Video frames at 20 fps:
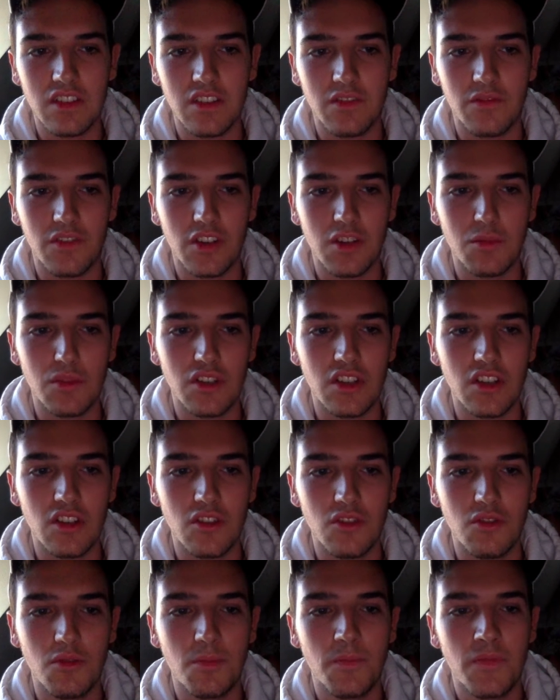And for number
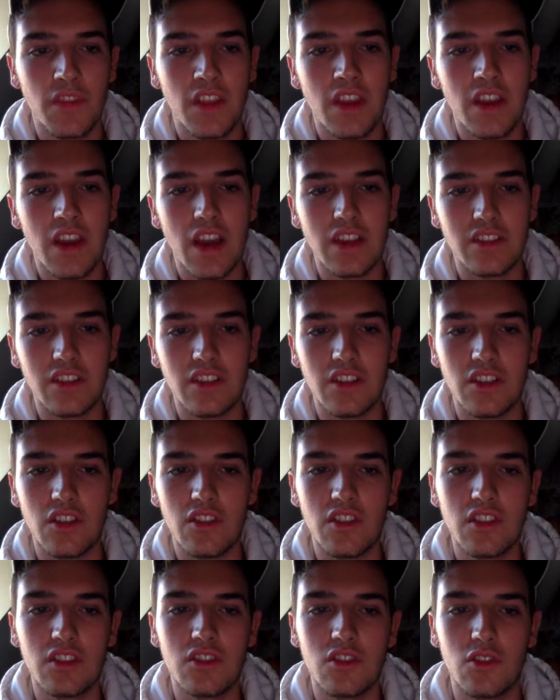two, I said, do you
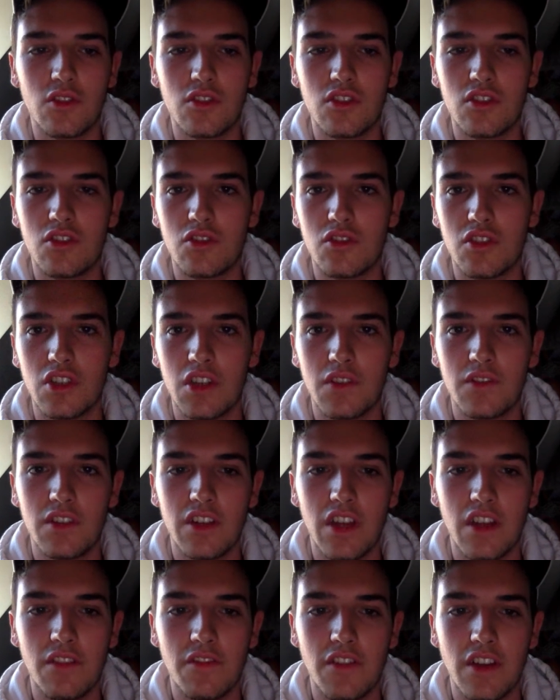think soldiers who serve
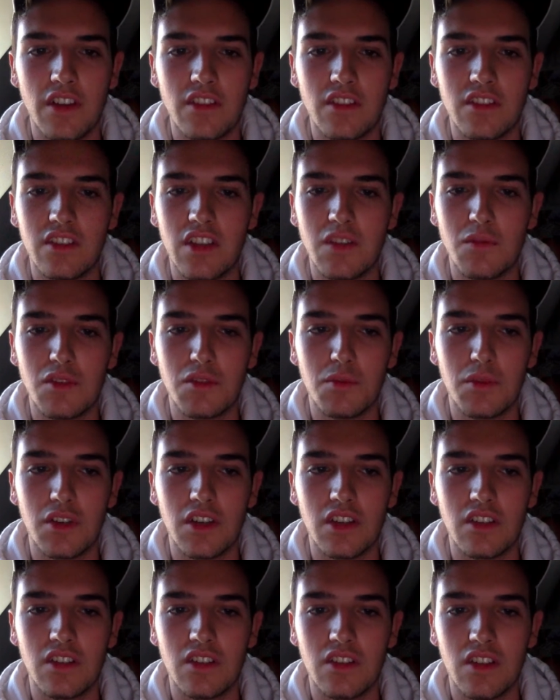today face the same
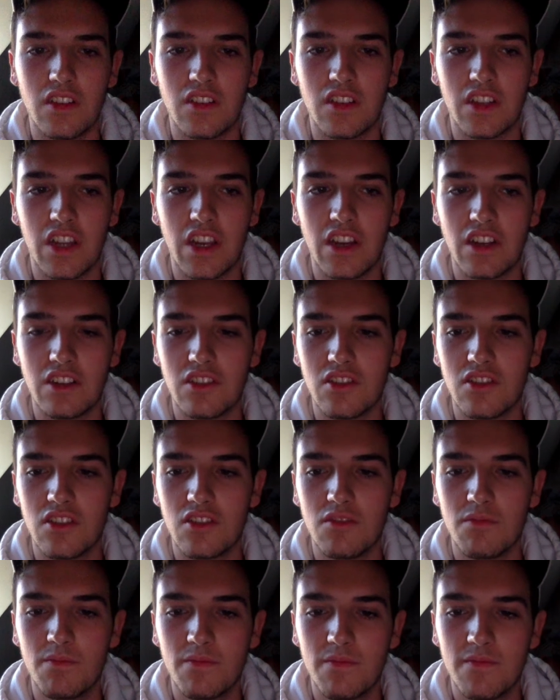experiences as the characters do?